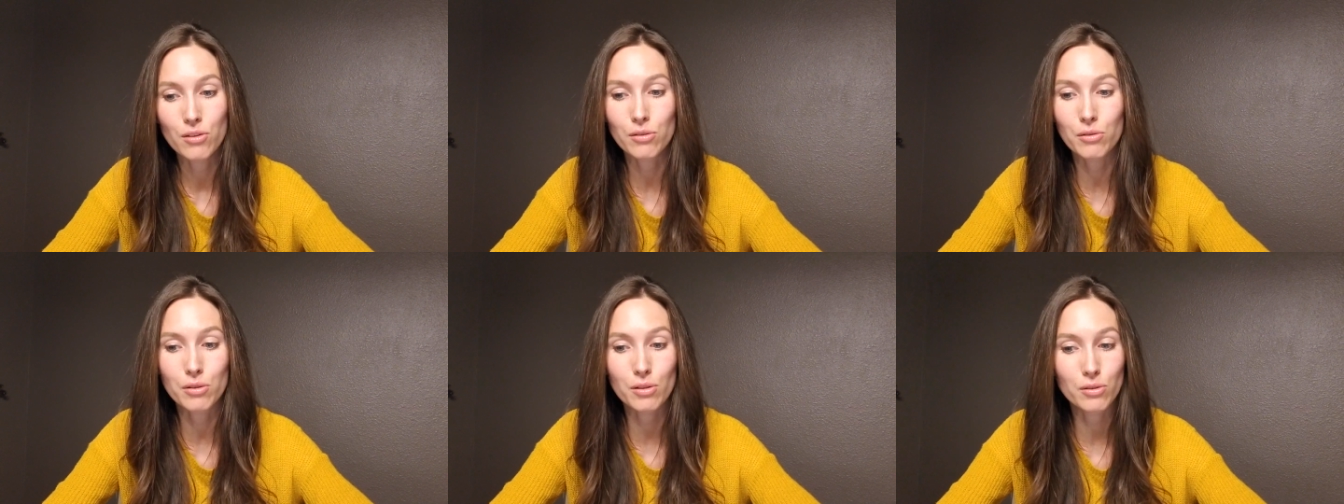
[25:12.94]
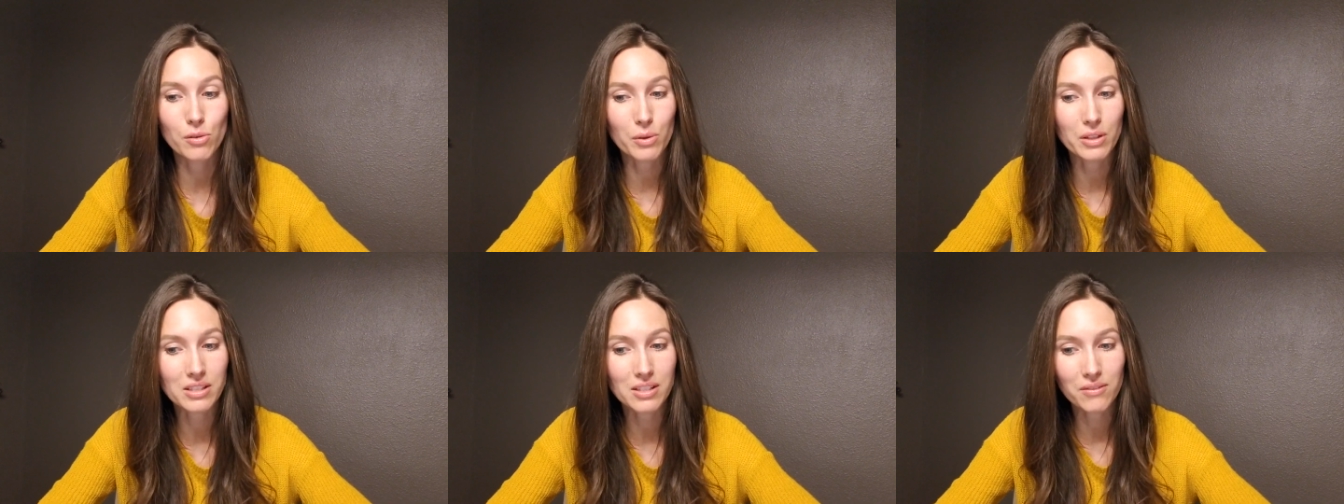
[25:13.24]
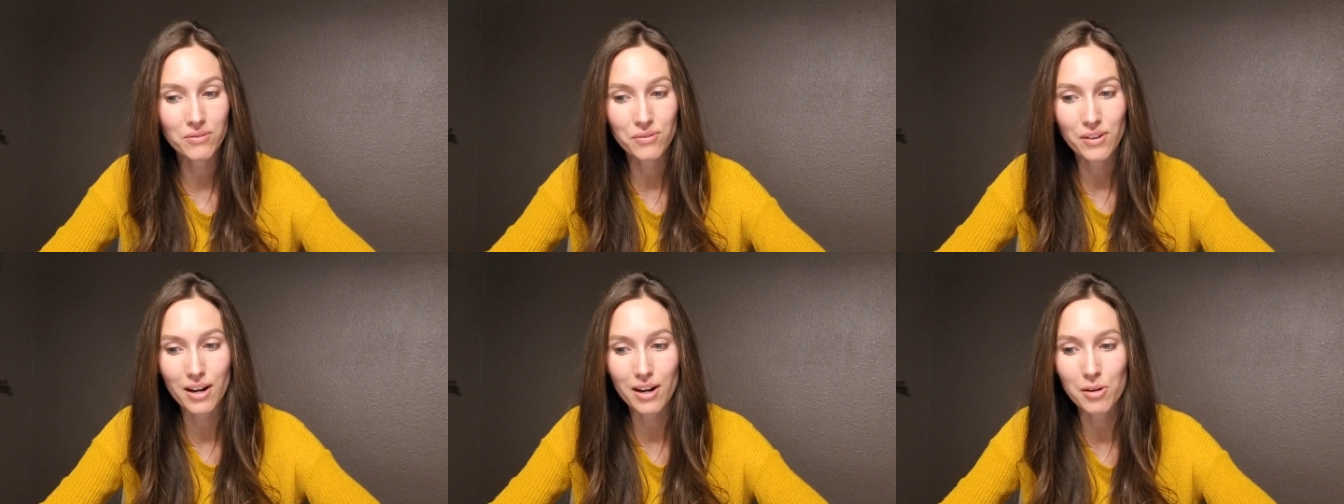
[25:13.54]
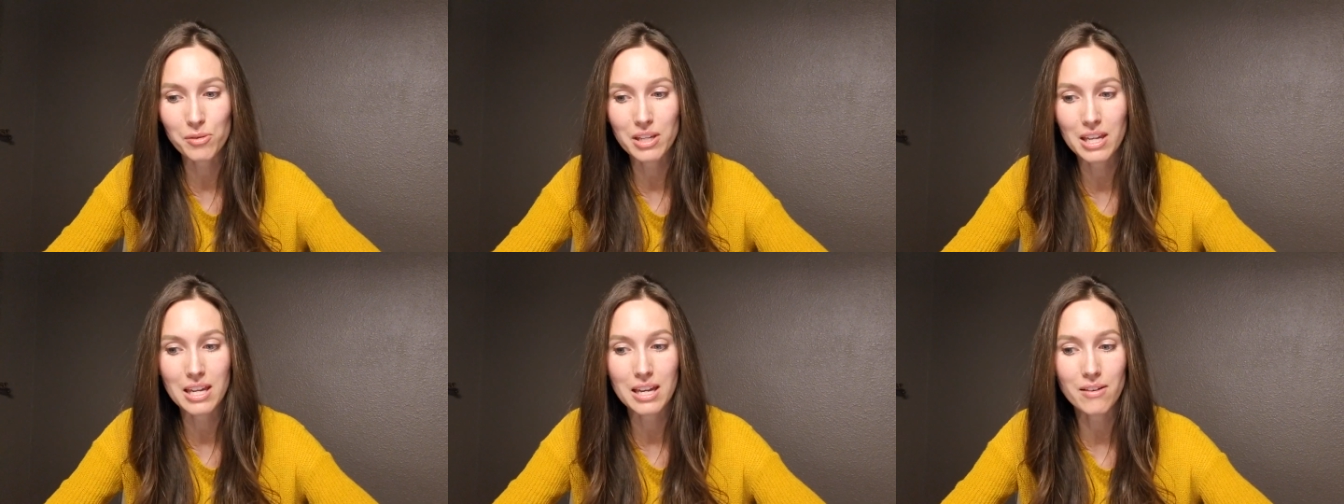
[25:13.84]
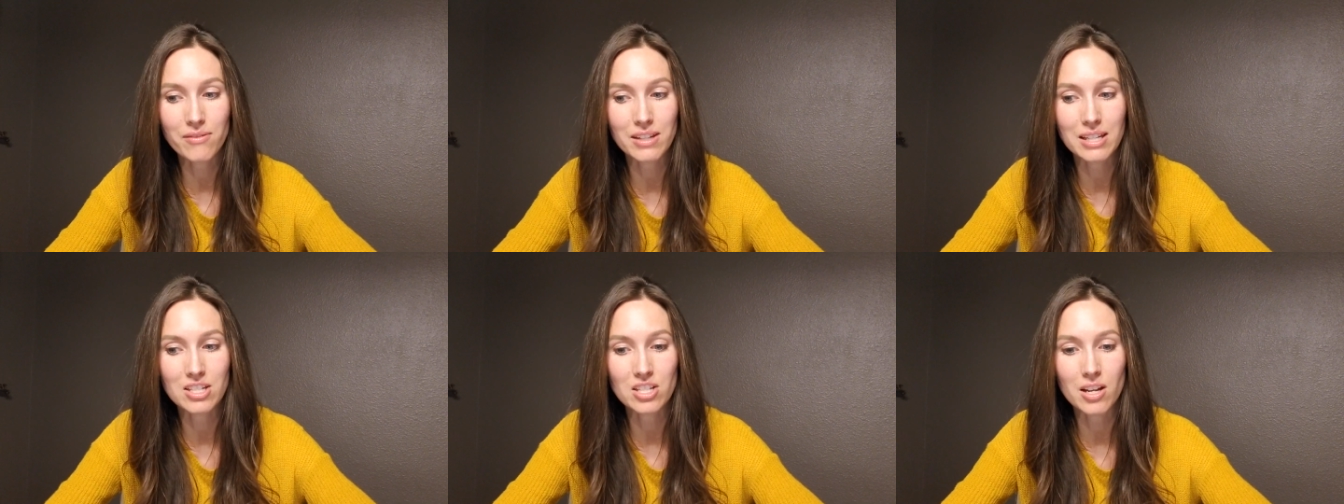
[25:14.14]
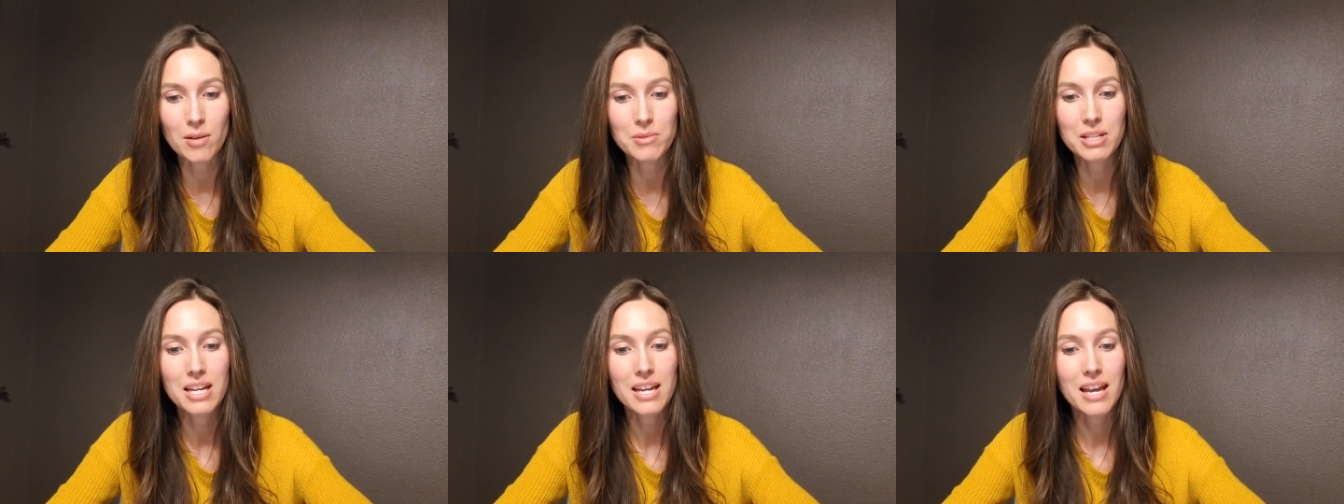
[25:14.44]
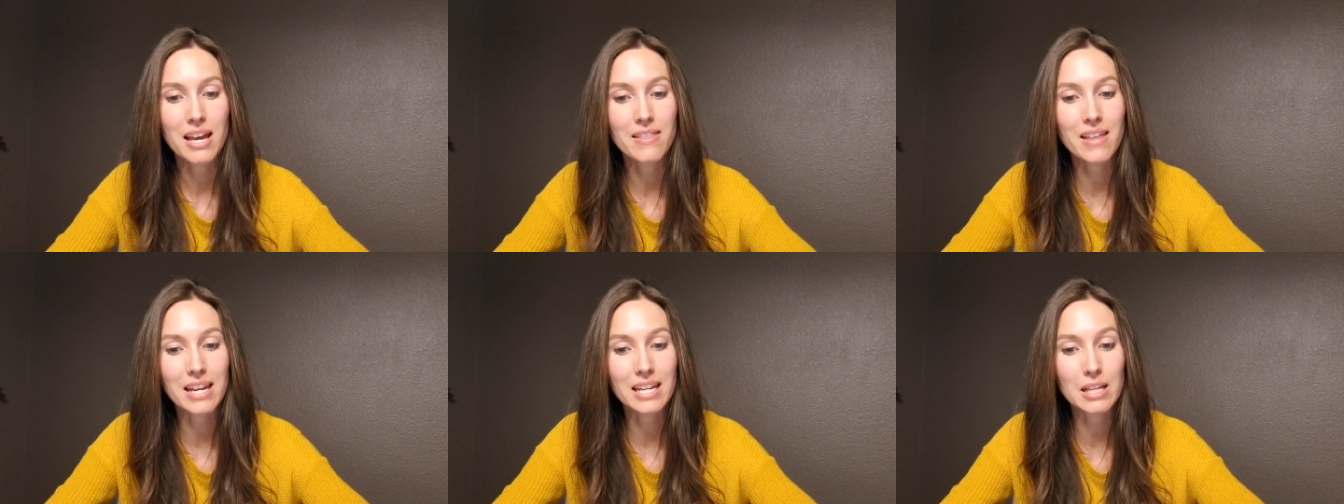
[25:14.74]
through the loins of Pharaoh, king of Egypt,
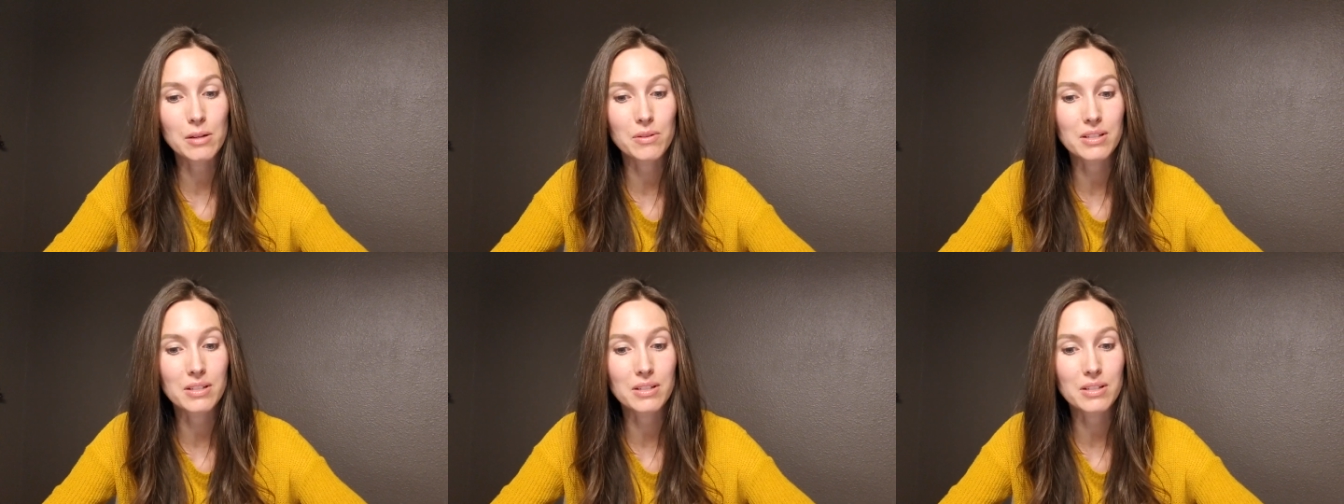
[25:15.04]
and that he